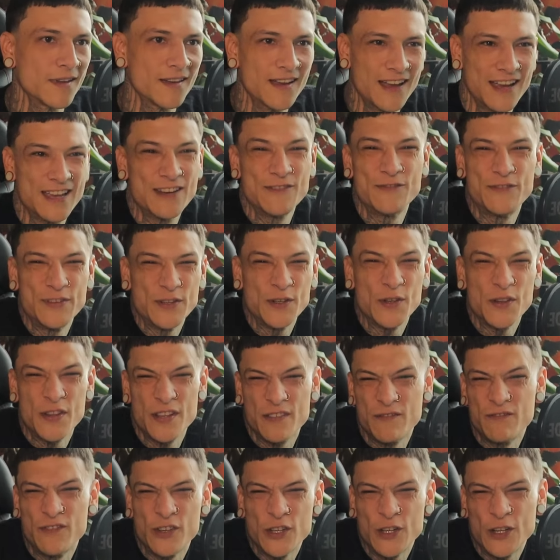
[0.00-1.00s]
I can feel
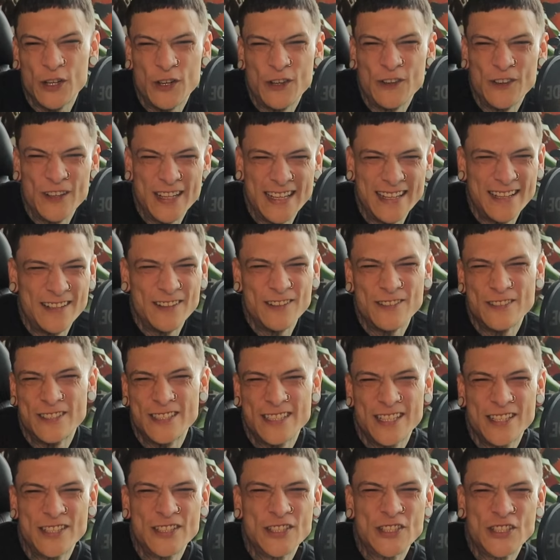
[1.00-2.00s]
that Virgo ego
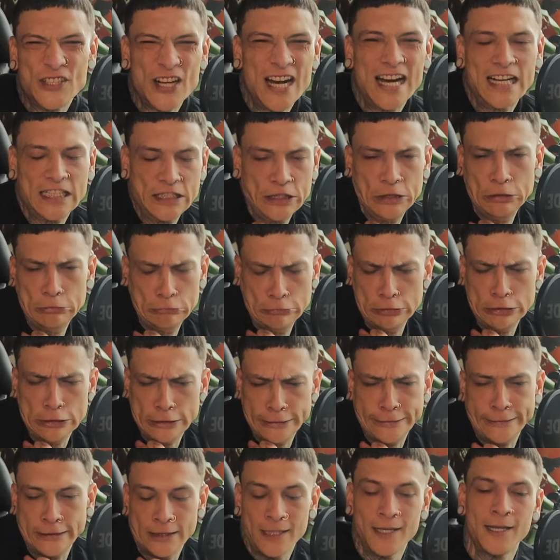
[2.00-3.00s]
is contracting.
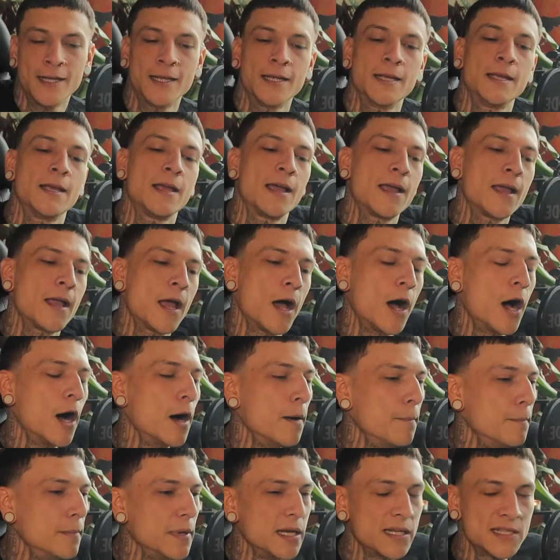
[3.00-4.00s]

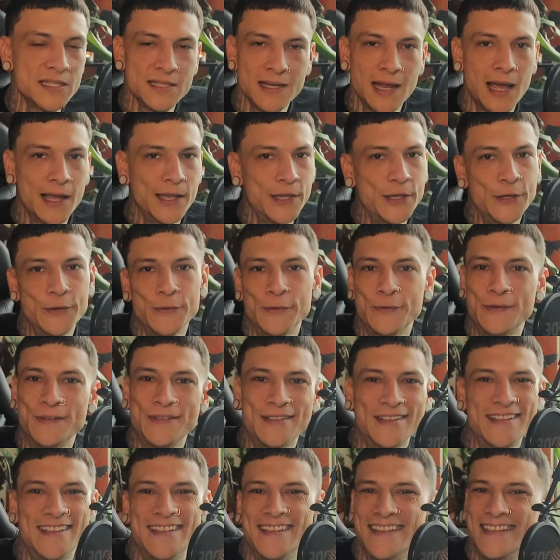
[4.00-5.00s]
It's not you.
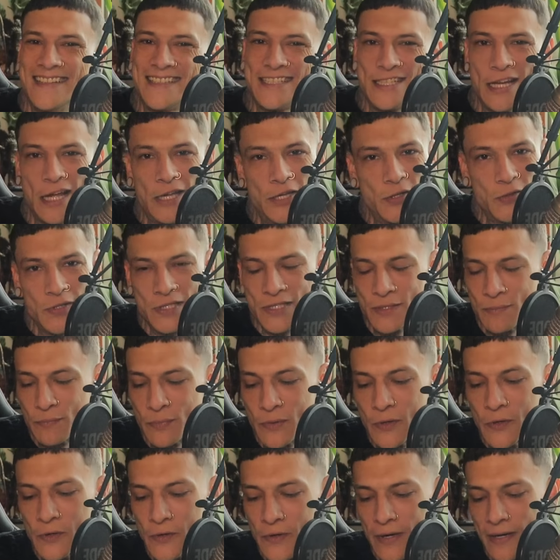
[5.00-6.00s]
It's not you. It's a
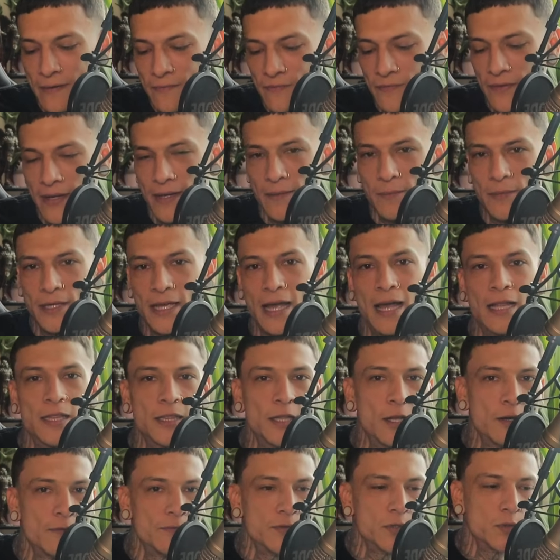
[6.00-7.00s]
program, family. I
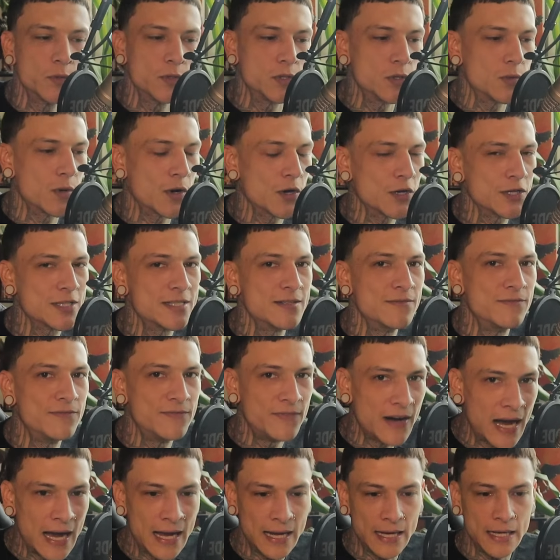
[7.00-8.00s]
love you. You are
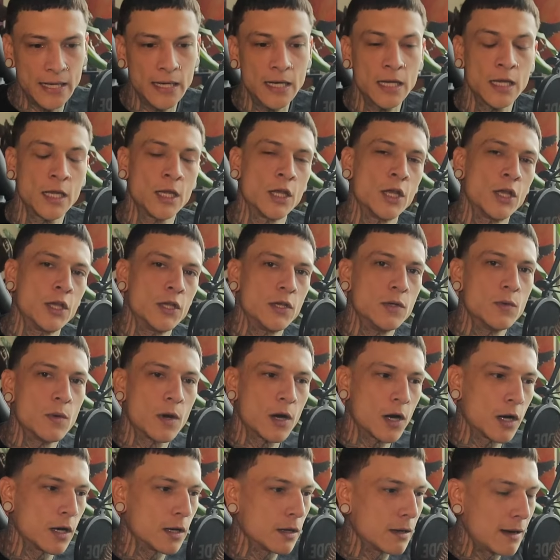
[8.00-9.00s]
divine. You
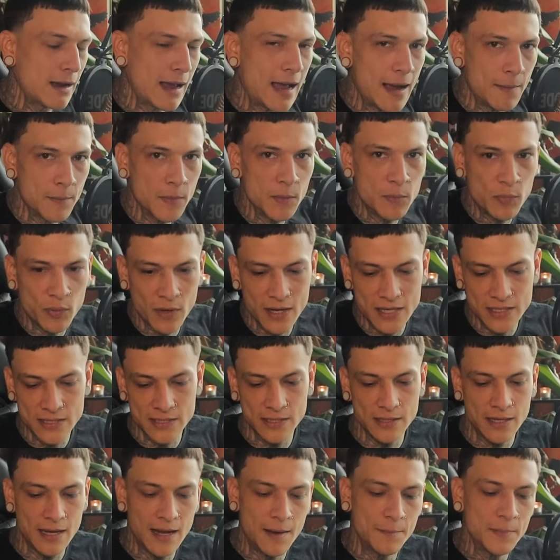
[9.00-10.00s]
are
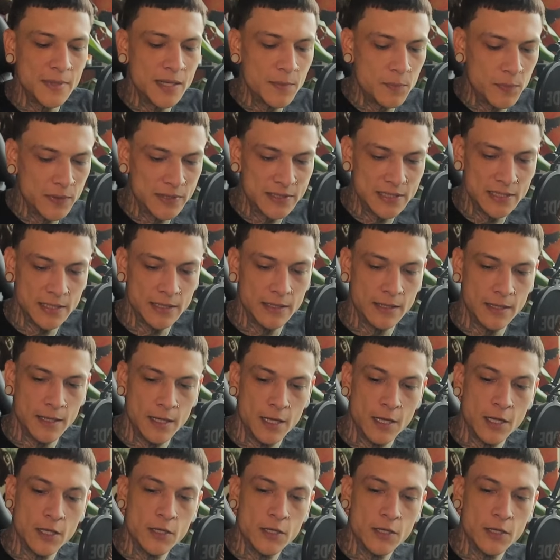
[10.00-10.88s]
omnipresent, omnipotent.